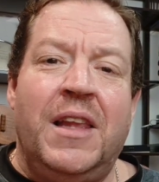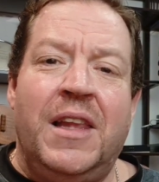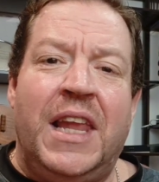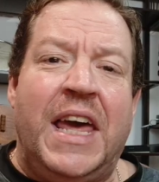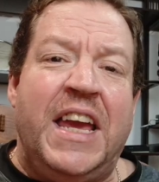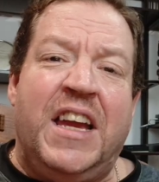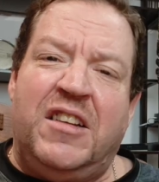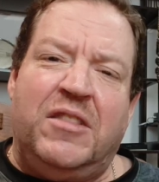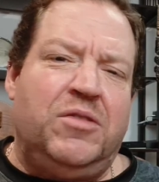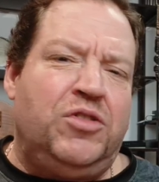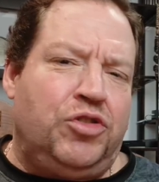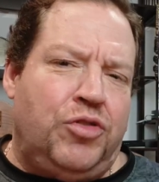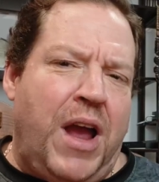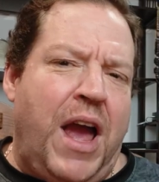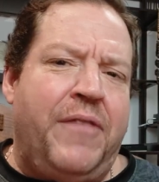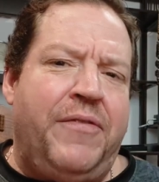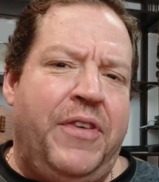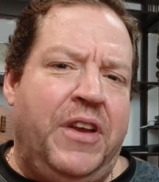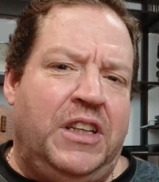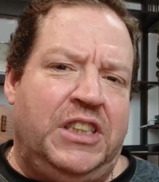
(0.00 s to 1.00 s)
like
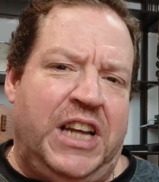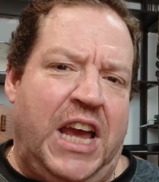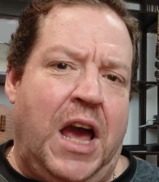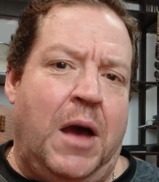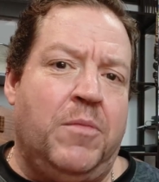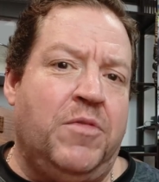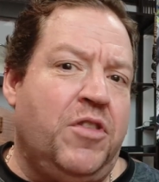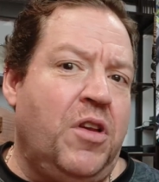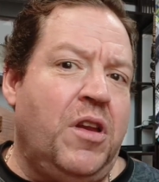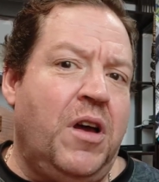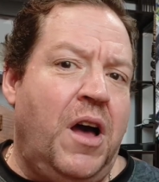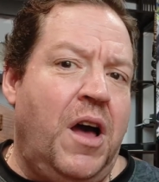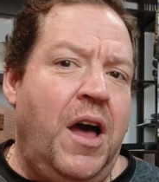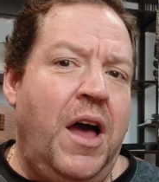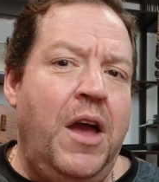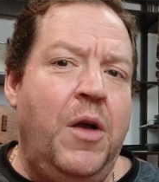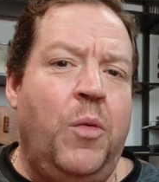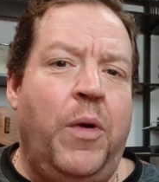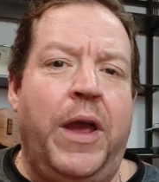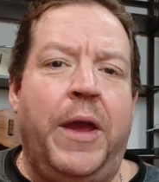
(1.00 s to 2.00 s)
traffic jams on a
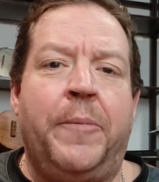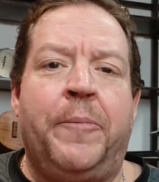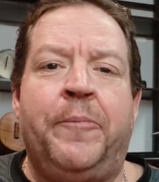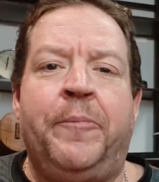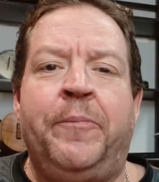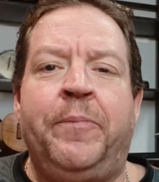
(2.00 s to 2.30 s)
highway.